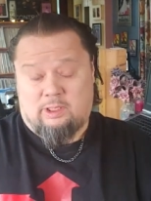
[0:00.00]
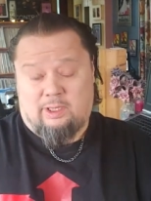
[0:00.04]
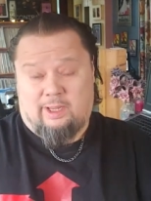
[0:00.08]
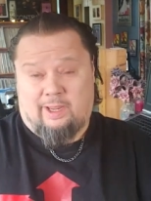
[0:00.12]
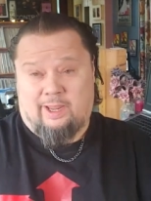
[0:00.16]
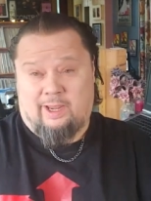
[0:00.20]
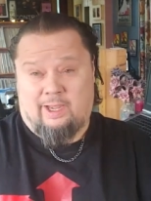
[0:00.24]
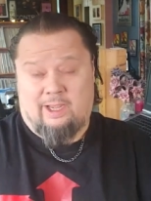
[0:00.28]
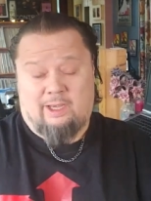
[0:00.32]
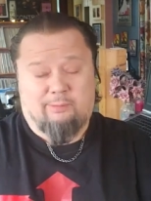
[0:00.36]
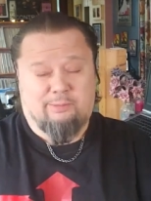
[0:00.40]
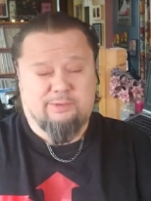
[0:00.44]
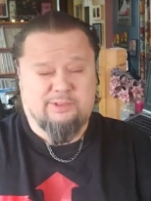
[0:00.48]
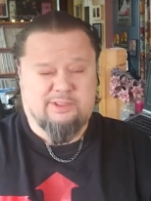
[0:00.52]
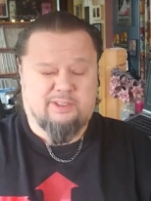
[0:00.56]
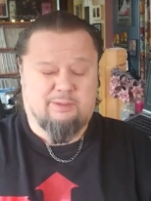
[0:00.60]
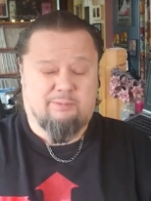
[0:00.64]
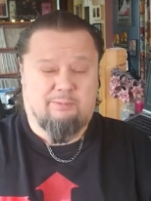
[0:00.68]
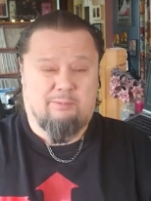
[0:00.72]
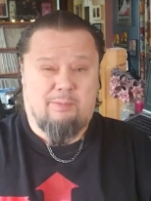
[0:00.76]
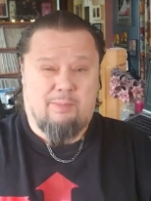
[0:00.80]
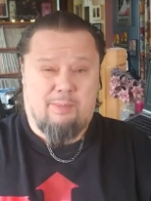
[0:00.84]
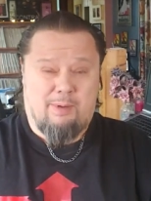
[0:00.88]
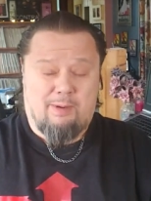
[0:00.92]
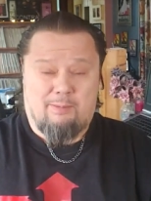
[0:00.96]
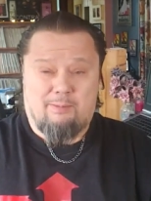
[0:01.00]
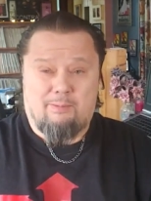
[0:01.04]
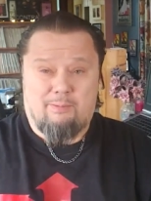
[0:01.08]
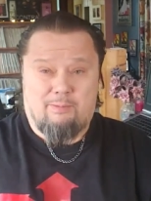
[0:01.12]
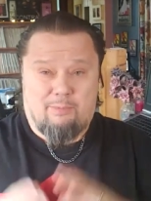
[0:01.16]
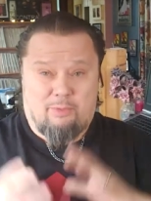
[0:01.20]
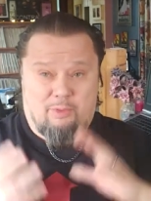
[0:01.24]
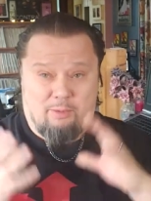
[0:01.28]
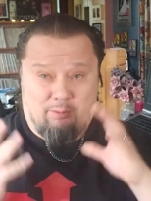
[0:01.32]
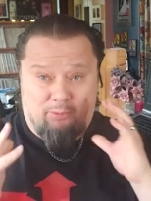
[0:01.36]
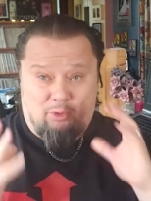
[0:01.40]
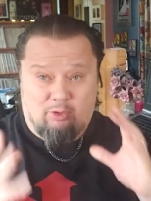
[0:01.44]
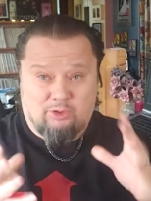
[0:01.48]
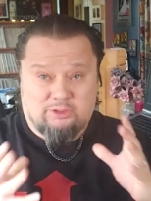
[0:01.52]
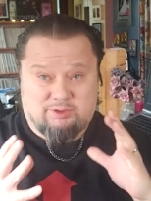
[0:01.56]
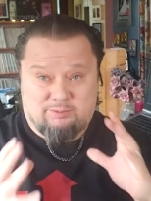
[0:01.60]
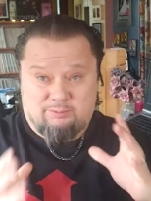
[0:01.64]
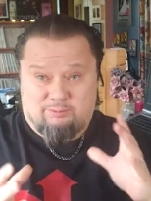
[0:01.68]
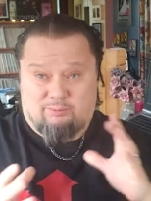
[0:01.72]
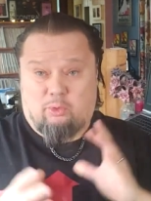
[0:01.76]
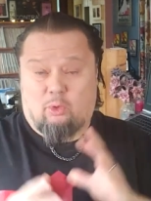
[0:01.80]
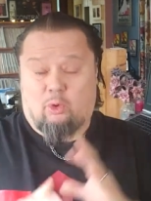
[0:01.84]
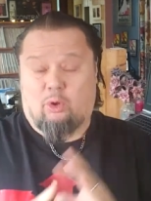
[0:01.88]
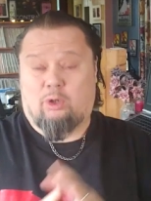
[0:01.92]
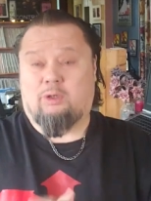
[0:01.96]
and it was the the most
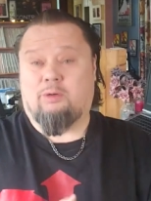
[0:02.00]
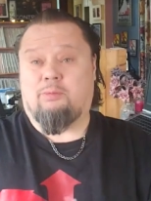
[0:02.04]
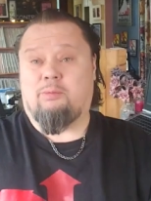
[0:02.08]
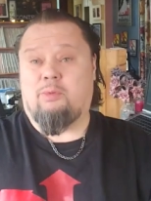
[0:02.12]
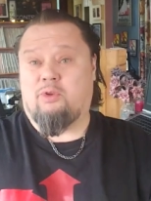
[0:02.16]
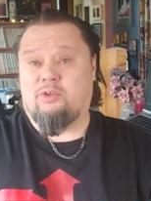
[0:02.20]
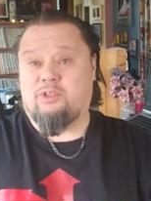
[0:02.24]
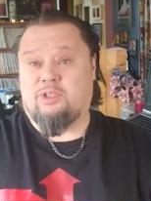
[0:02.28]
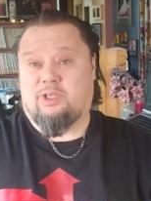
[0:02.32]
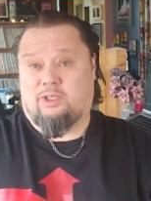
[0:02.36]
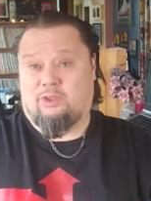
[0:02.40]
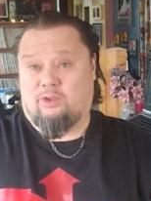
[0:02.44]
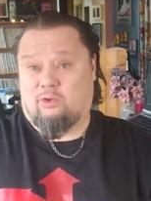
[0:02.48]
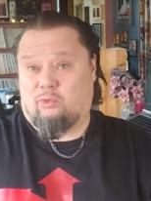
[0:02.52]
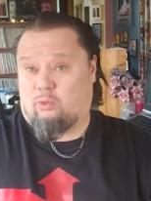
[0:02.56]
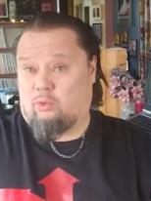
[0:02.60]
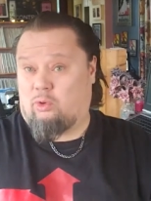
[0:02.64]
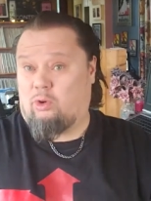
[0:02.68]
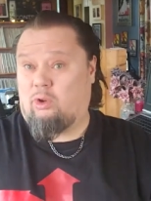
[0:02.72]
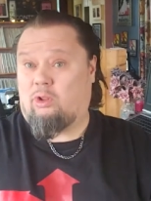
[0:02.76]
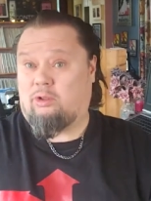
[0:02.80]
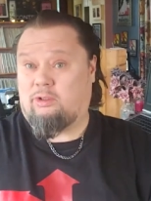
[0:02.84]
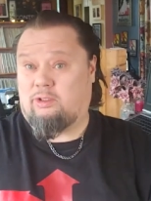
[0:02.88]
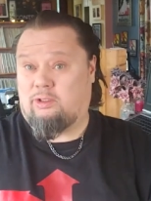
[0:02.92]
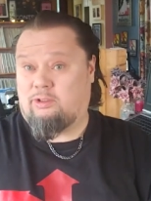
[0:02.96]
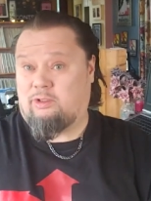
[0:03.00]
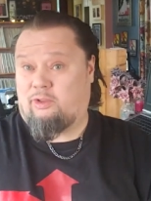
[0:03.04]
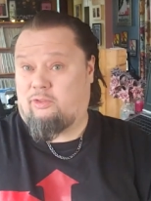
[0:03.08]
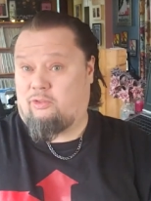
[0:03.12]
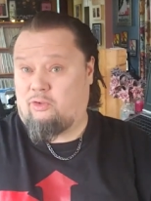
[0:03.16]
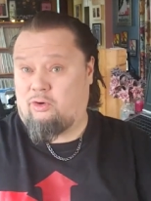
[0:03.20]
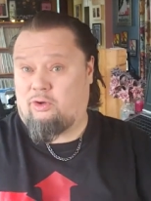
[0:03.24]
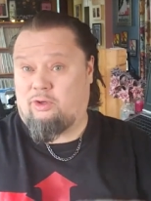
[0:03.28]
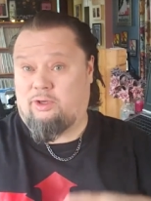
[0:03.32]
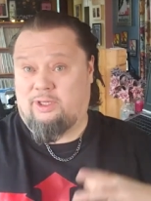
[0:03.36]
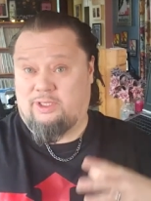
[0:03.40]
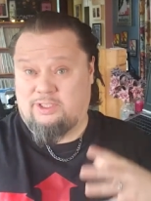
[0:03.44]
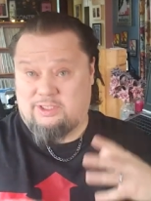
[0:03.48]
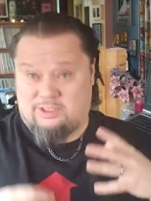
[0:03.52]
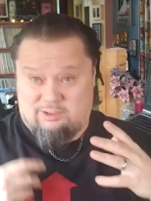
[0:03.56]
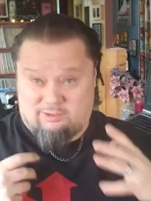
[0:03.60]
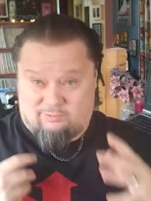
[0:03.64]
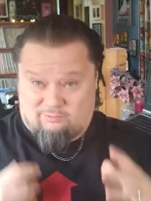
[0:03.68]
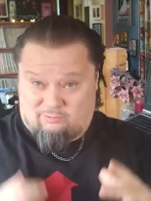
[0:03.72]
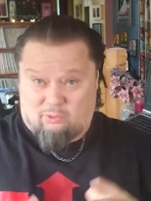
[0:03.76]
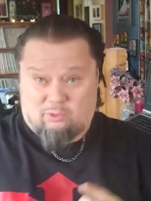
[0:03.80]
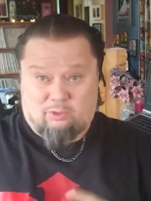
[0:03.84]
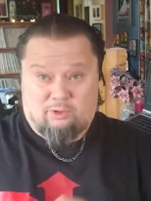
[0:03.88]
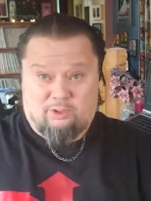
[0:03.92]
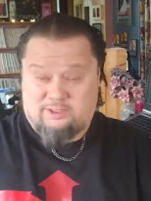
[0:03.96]
important music in the world in the 30s and the
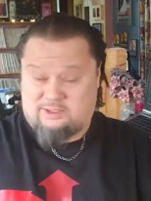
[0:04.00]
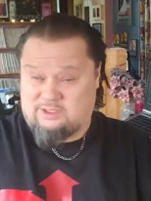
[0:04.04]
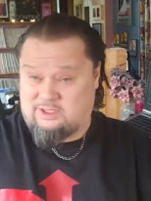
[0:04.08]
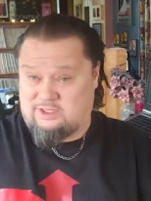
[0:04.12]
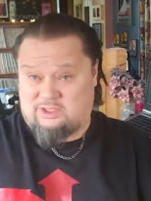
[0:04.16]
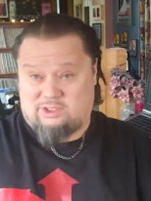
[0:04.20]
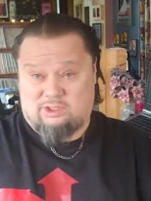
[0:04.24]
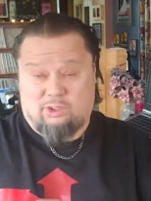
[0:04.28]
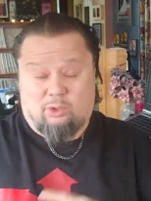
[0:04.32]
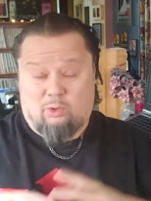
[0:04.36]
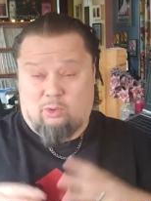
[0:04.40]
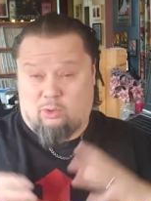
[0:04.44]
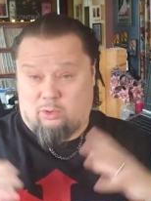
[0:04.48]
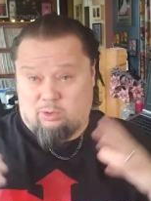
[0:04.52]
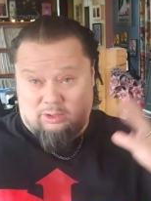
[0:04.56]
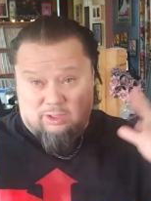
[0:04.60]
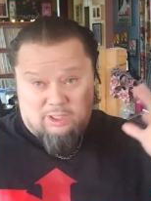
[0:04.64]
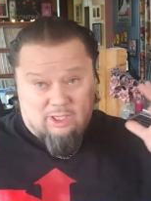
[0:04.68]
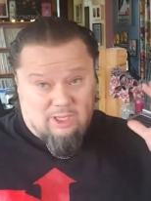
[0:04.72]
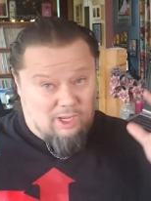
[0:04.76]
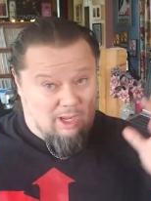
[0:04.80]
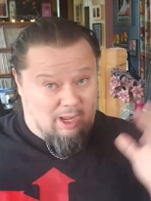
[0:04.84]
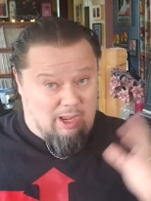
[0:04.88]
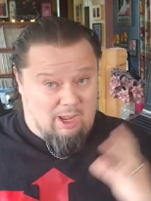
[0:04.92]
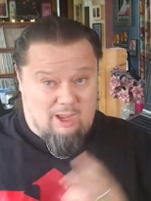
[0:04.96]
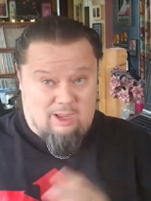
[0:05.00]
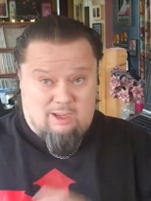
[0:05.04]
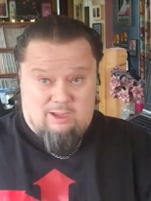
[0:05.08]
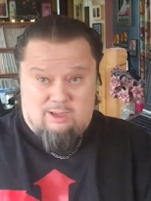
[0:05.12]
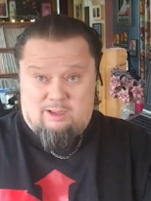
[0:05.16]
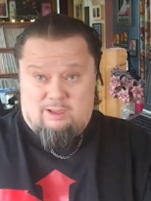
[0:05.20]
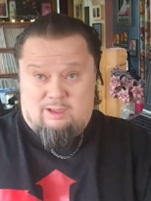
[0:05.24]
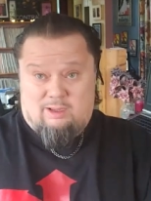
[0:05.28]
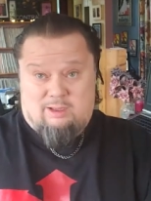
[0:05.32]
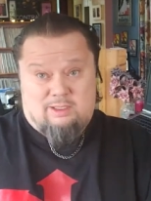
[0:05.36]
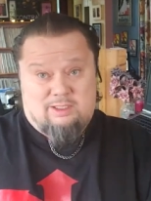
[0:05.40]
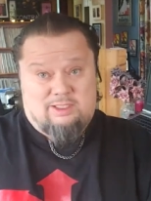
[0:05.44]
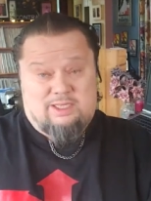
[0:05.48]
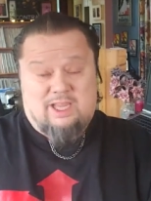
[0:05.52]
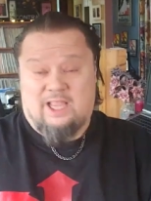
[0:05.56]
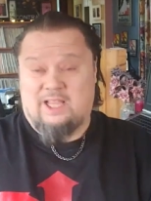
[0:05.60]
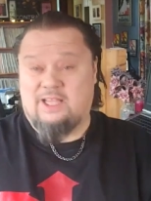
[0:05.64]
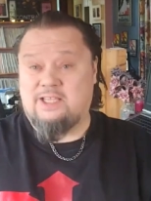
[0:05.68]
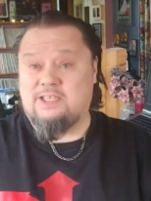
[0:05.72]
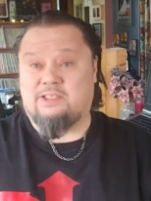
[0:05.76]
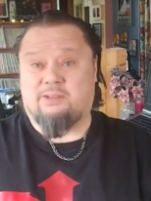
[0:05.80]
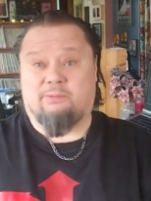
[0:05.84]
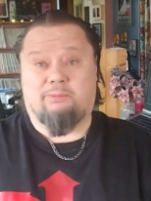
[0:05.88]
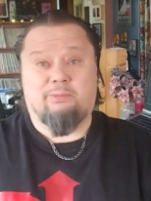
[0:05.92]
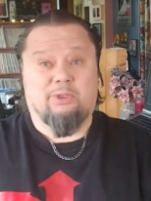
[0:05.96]
40s. It sold
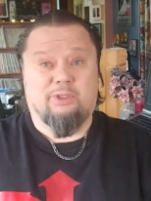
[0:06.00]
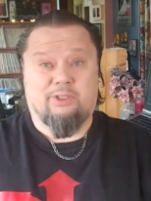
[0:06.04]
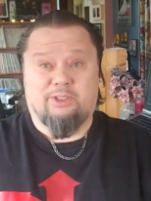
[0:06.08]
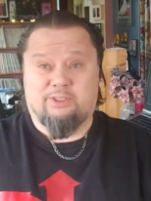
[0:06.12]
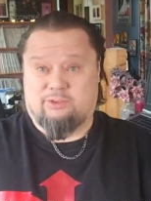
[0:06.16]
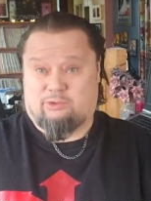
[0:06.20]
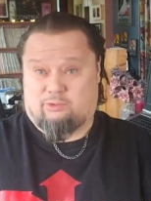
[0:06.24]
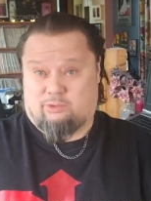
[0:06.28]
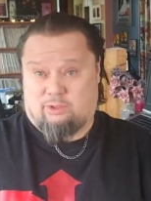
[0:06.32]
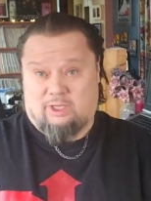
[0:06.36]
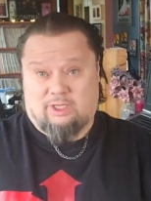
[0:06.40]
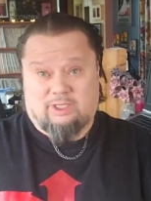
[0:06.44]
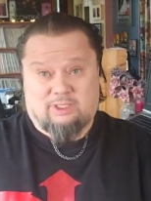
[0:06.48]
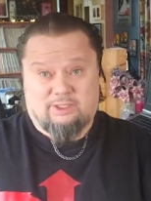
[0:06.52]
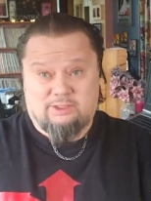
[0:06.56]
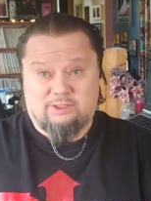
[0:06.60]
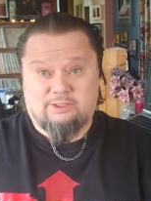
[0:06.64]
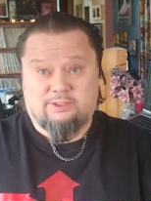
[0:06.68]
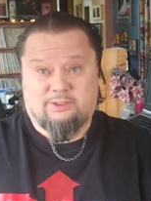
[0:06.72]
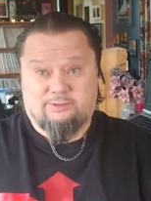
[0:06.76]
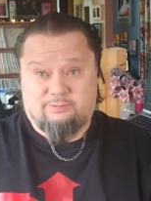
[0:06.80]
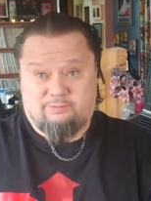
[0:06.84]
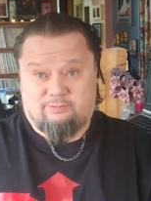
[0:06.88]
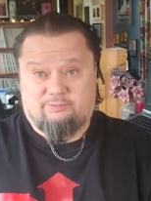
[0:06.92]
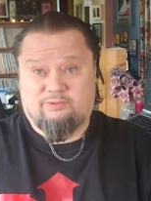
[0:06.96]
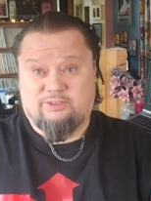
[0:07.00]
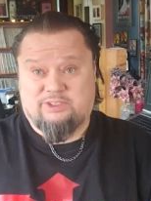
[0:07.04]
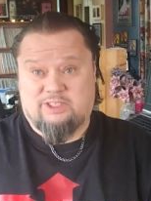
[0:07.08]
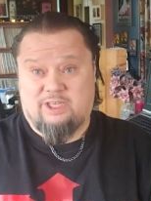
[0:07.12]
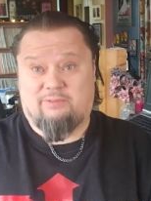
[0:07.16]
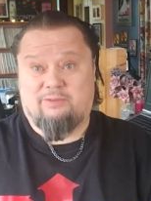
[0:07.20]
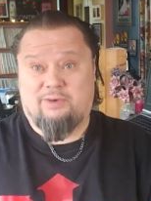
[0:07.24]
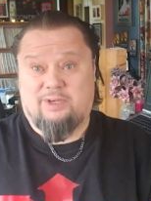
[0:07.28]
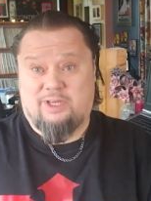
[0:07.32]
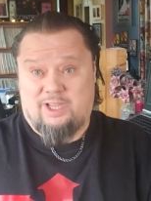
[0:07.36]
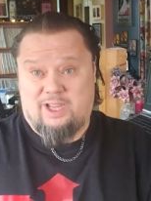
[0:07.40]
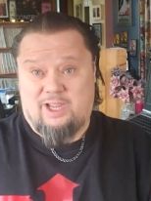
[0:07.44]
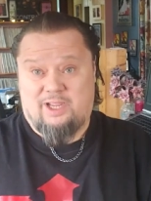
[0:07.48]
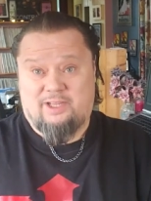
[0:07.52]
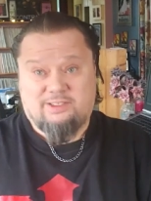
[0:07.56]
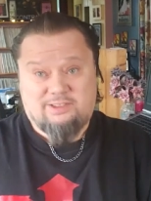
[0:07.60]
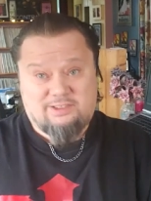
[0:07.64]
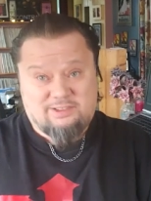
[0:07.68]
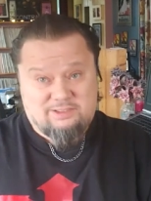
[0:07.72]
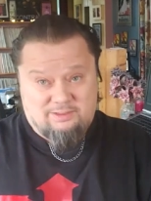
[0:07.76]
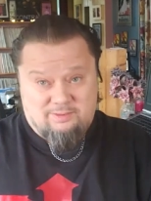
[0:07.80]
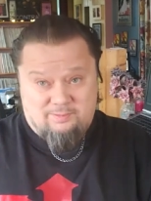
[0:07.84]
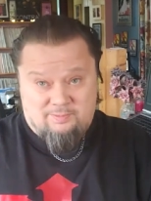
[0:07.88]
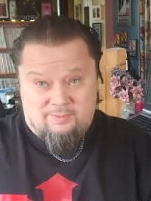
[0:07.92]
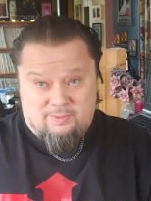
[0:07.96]
tens of millions of records,
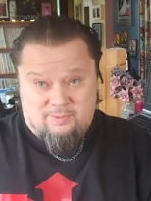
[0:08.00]
78s.